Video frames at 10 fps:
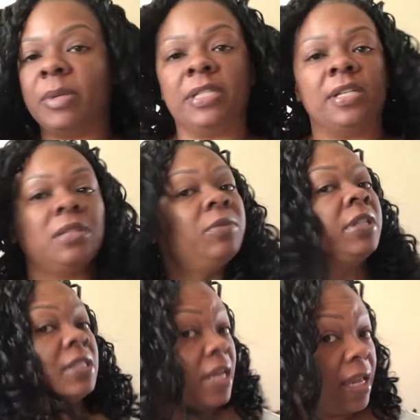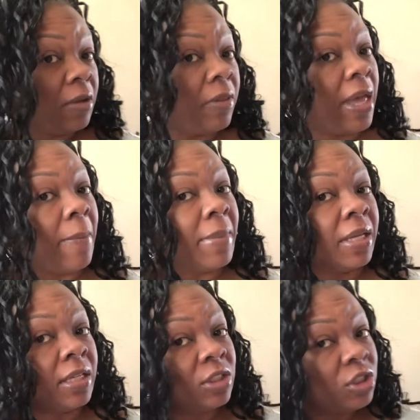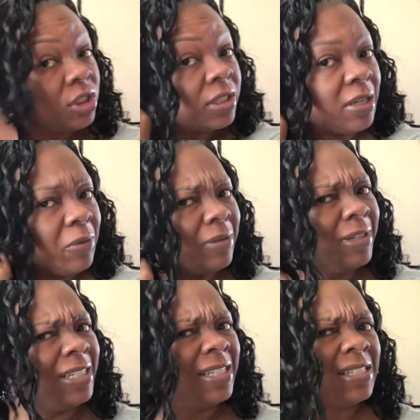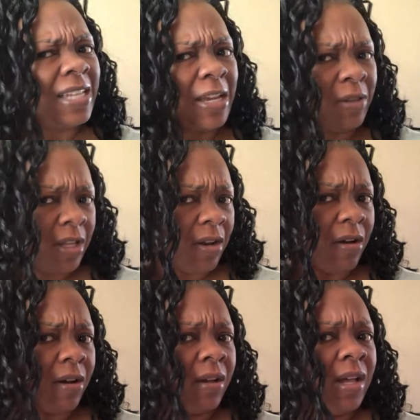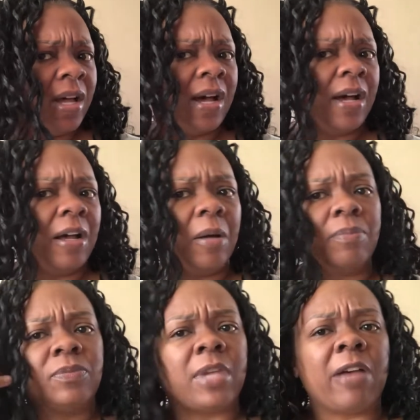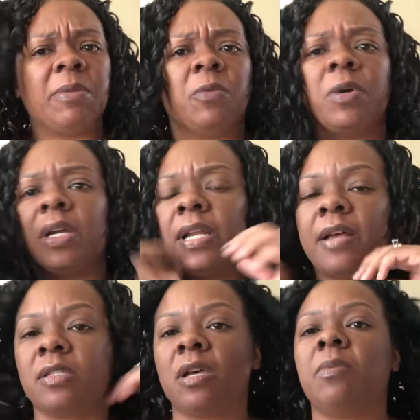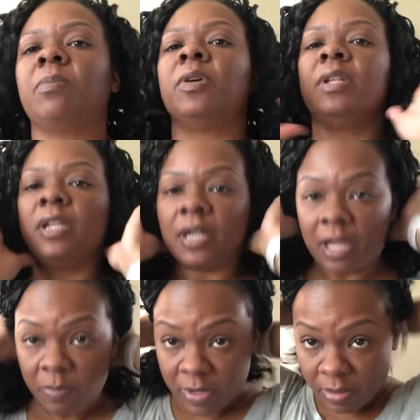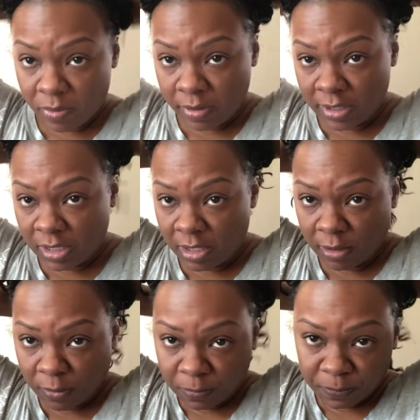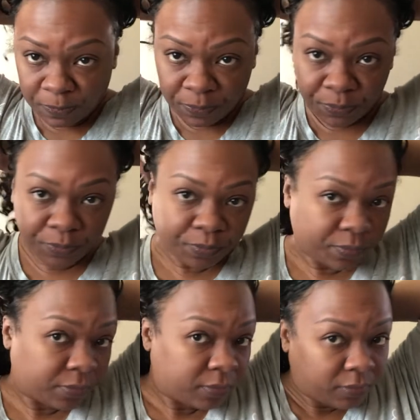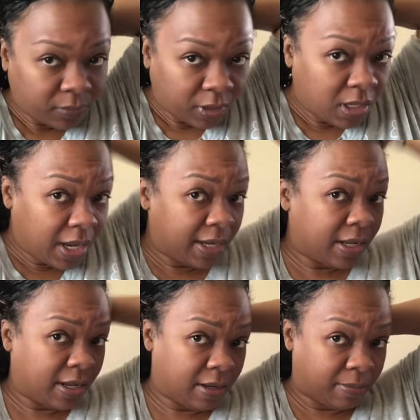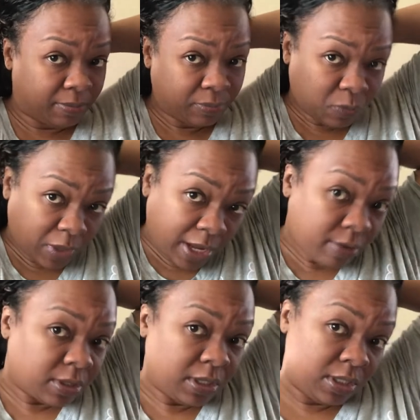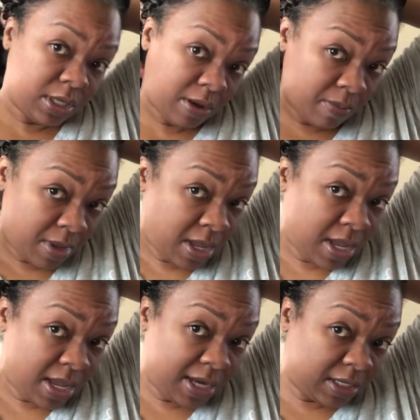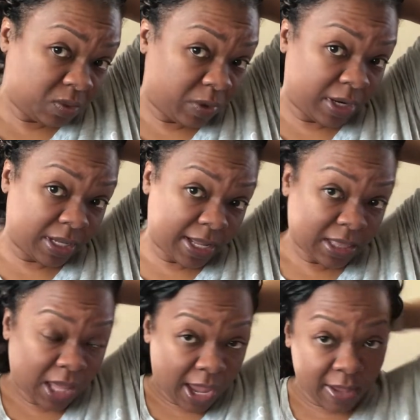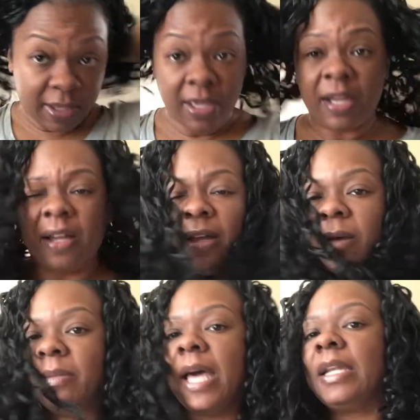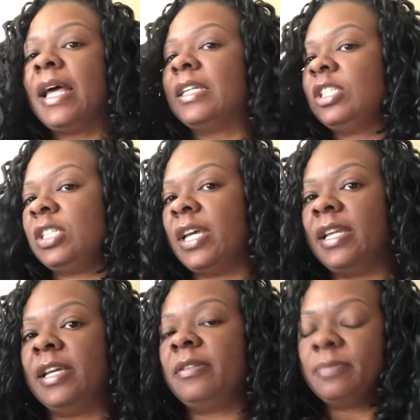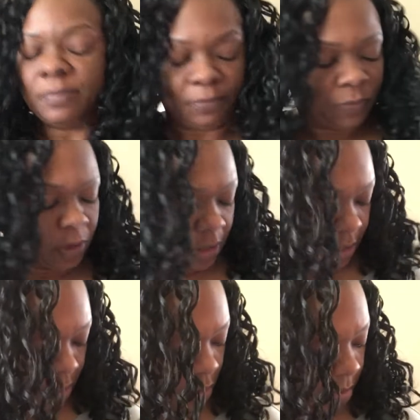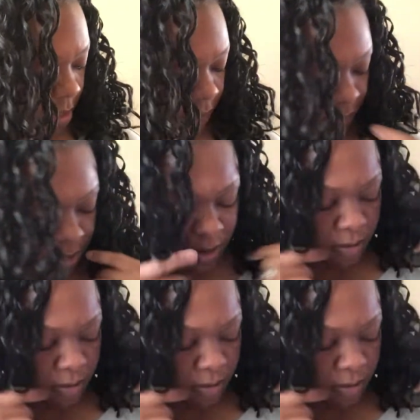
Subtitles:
It doesn't really tangle that much. It really doesn't tangle at all. I've been working out, so I've been putting it up in a ponytail. And when I go to the gym and just wearing it like that. Not a lot of shedding, just a little bit of